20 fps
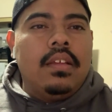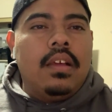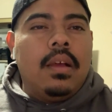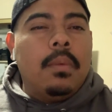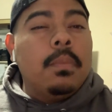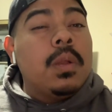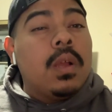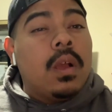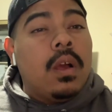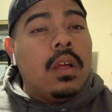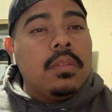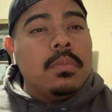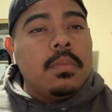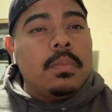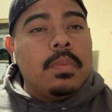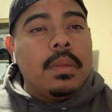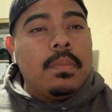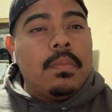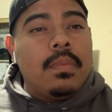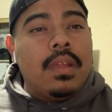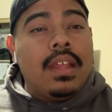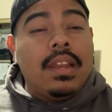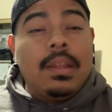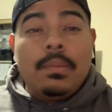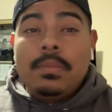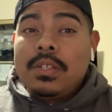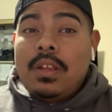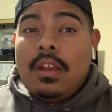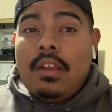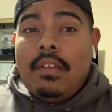I'm going to call them a pit brand.
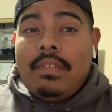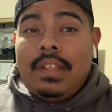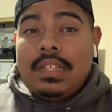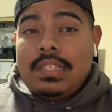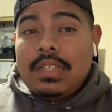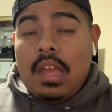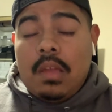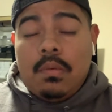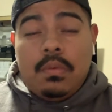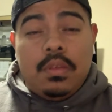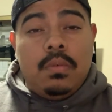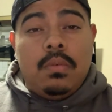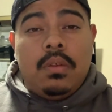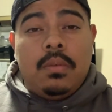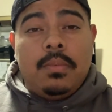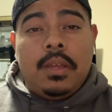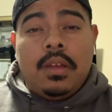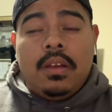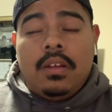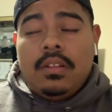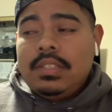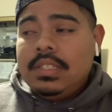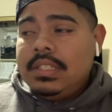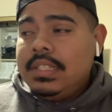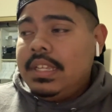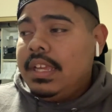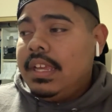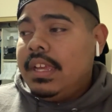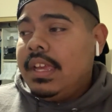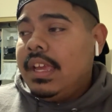I'm sorry if that's not what you want to be called,
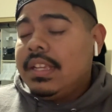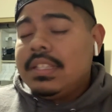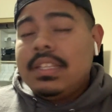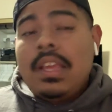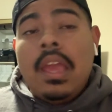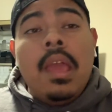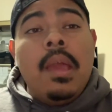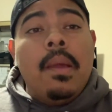Sticky Kicks,